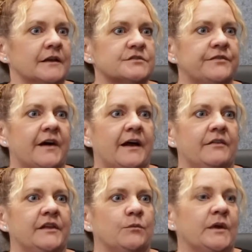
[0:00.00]
electrify
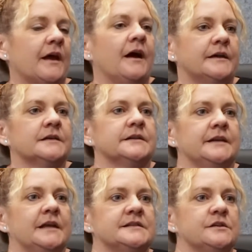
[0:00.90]
it, then we can't get
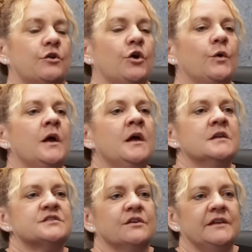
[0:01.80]
to net zero.
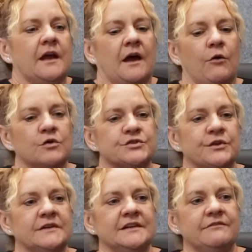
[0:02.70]
So the
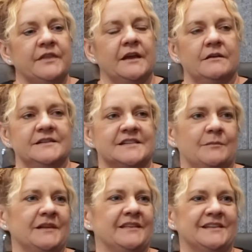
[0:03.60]
alternative there is
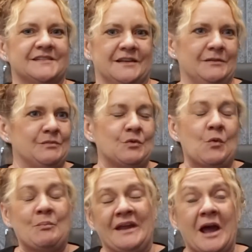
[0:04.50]
something that's
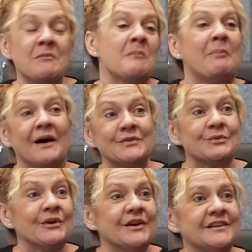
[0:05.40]
become a
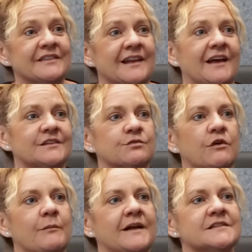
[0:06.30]
buzzword in the last
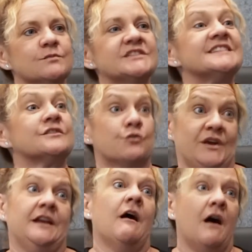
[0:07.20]
12 months, which is
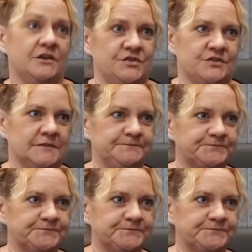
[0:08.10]
green hydrogen.